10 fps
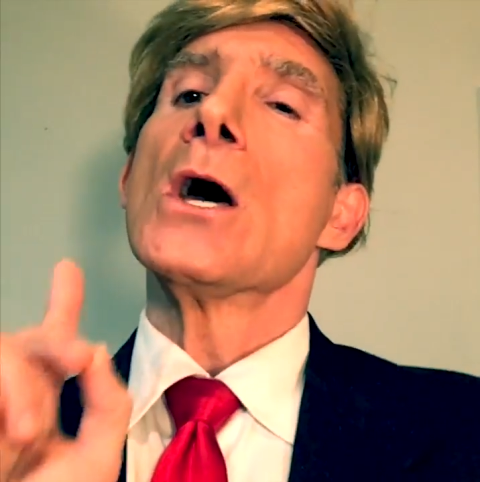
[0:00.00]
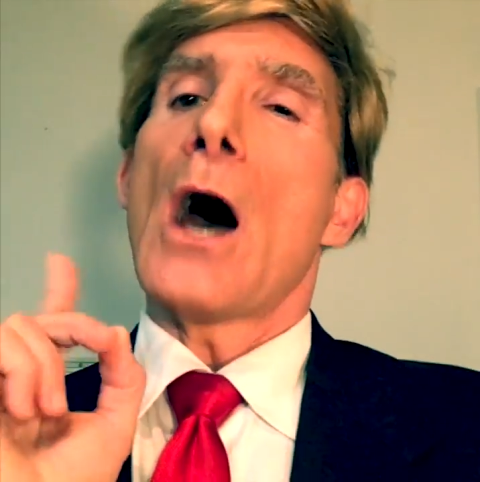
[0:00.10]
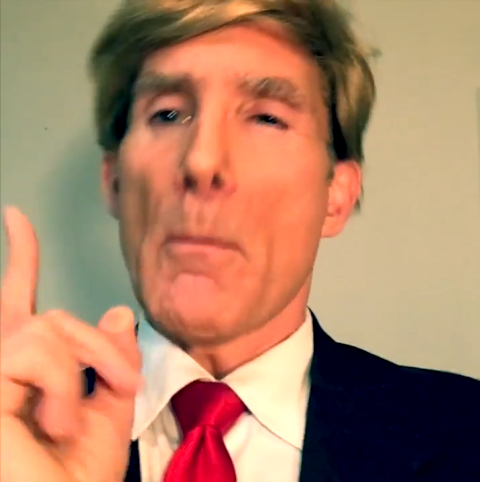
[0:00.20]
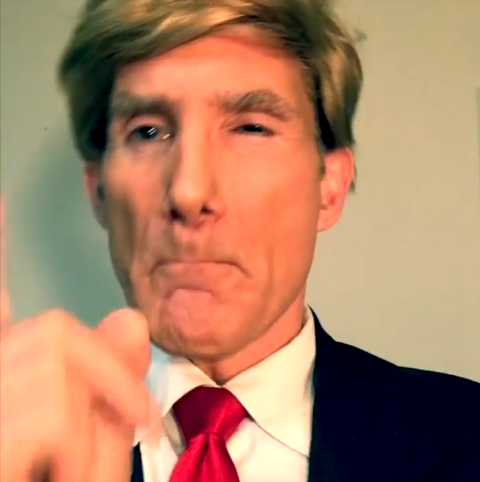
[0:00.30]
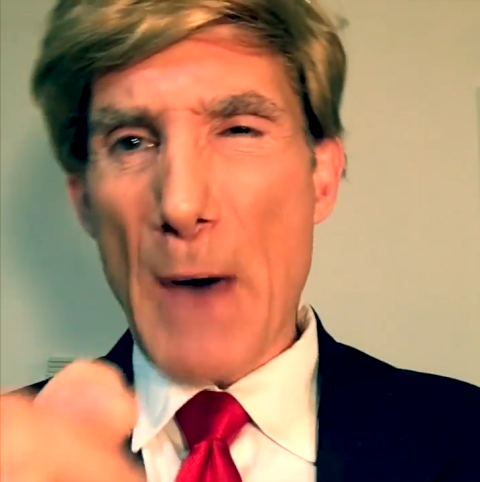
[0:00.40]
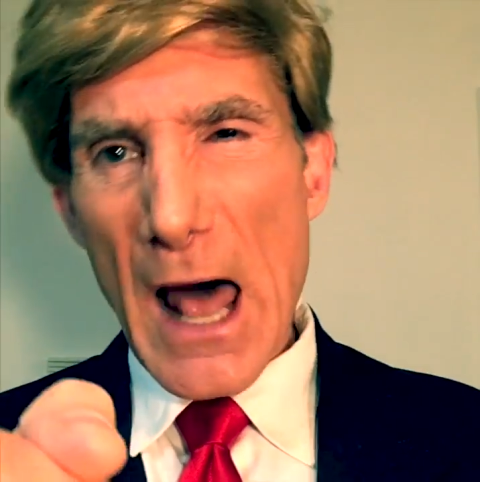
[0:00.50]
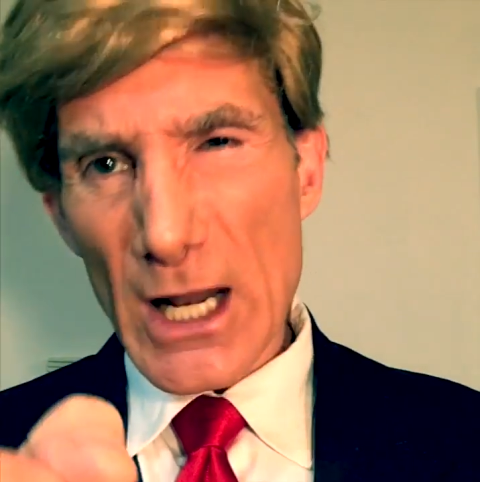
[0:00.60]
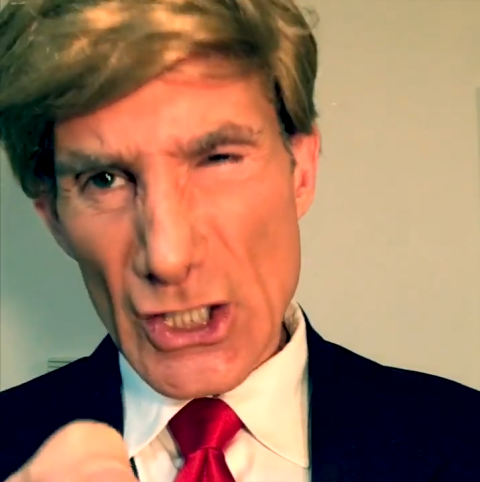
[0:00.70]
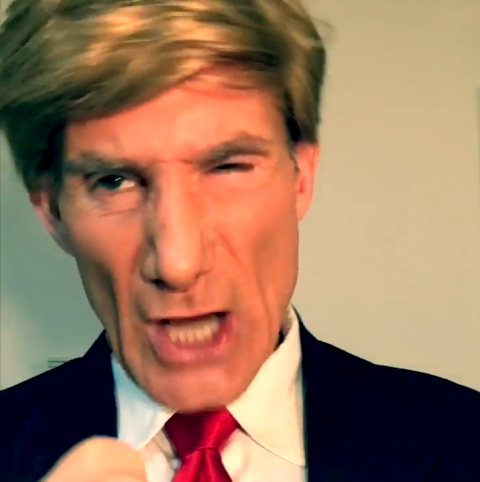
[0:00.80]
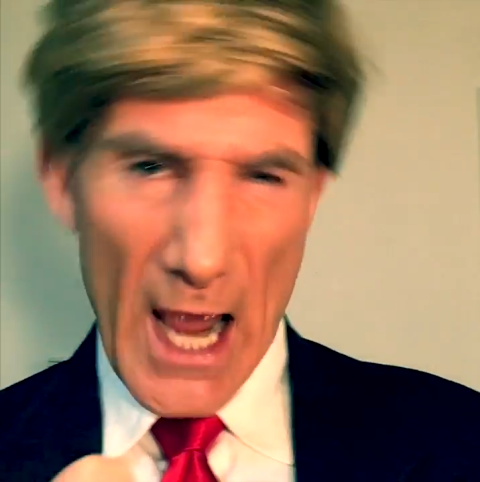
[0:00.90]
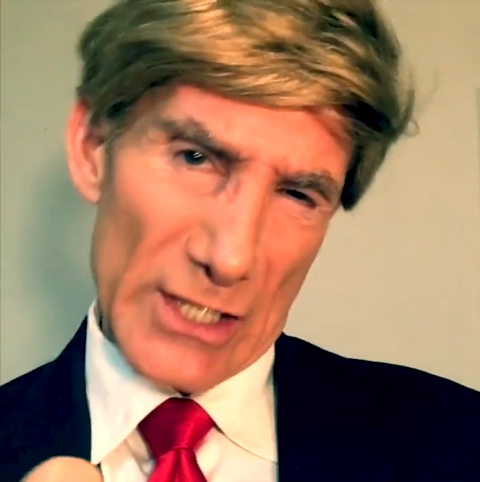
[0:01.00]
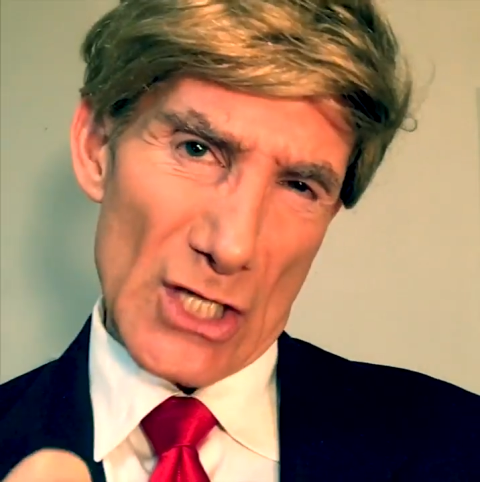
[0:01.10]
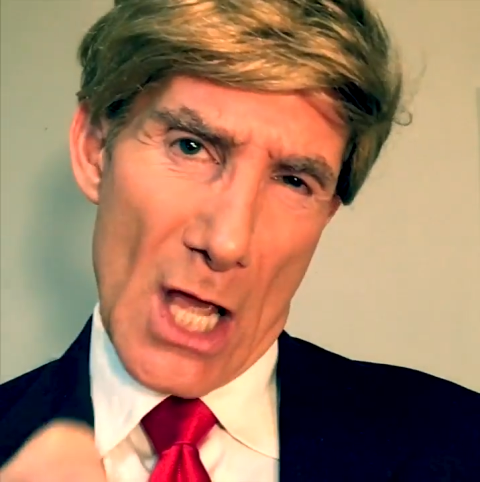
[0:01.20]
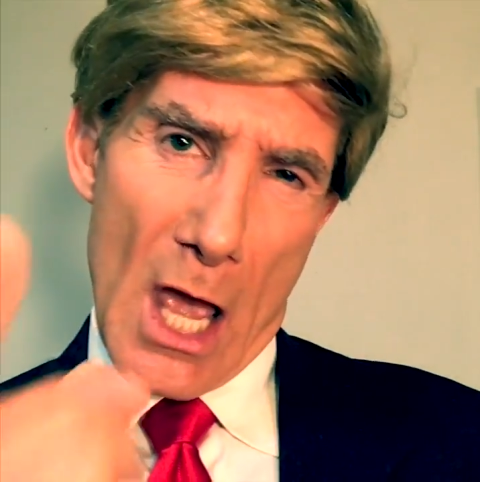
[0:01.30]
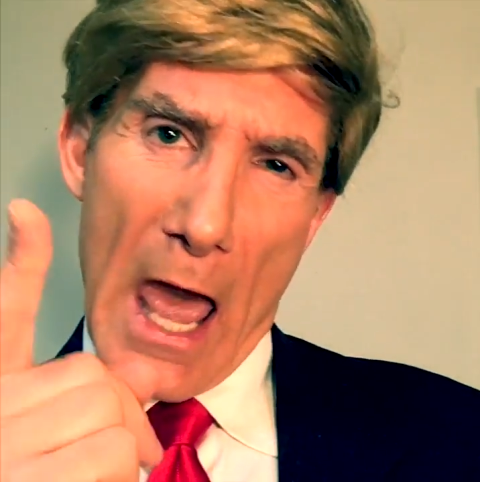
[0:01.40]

Apologize,